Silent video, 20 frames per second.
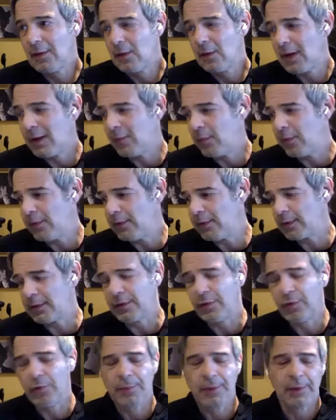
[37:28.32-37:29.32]
know, I wouldn't
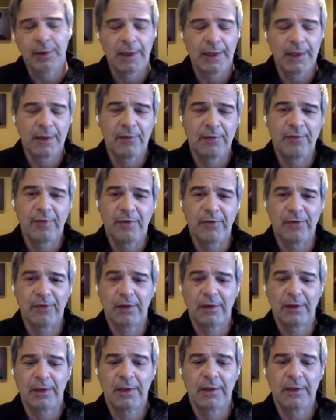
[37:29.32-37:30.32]
accumulate it
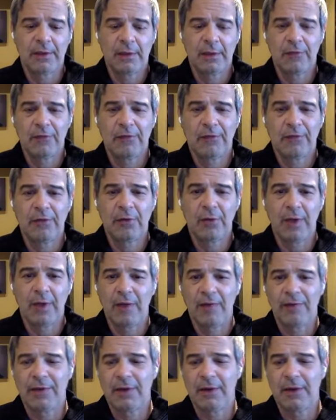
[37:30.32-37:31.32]
physically, it's too
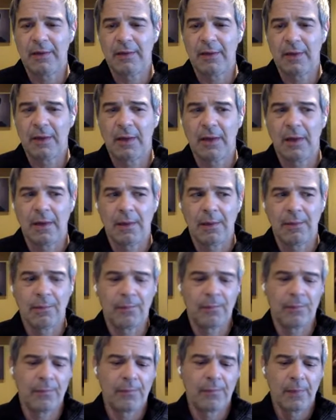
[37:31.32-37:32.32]
heavy.
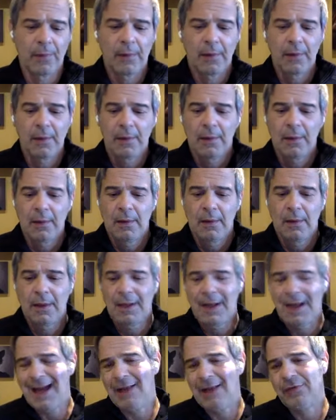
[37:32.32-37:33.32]
Um,
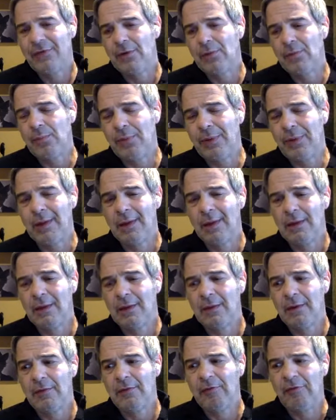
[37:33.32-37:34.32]
it hasn't
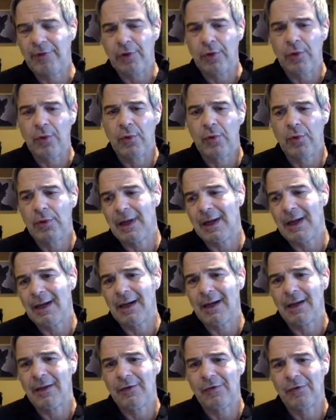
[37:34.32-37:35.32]
been viewed
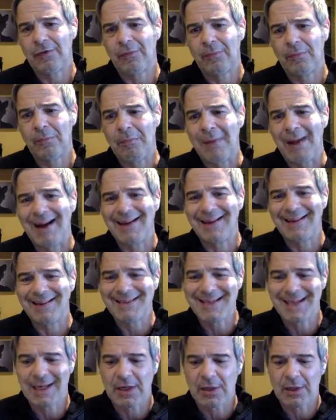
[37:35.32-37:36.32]
as
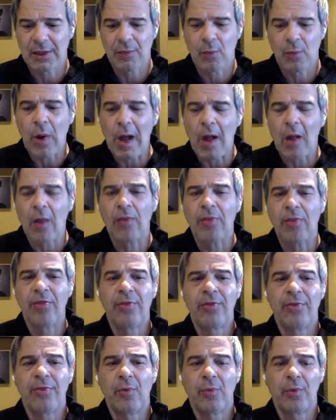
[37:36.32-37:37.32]
monetary wealth
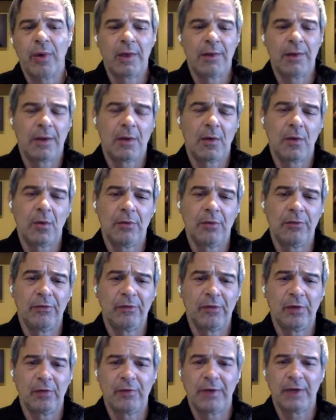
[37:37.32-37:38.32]
the way that gold and
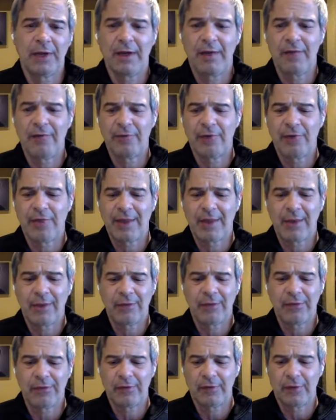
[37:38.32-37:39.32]
silver have for
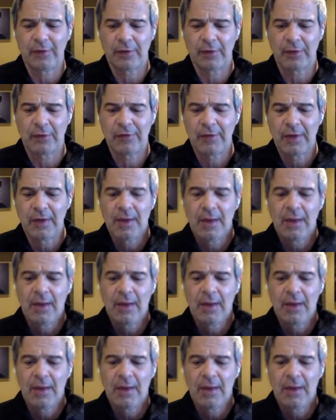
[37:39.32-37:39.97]
thousands of years.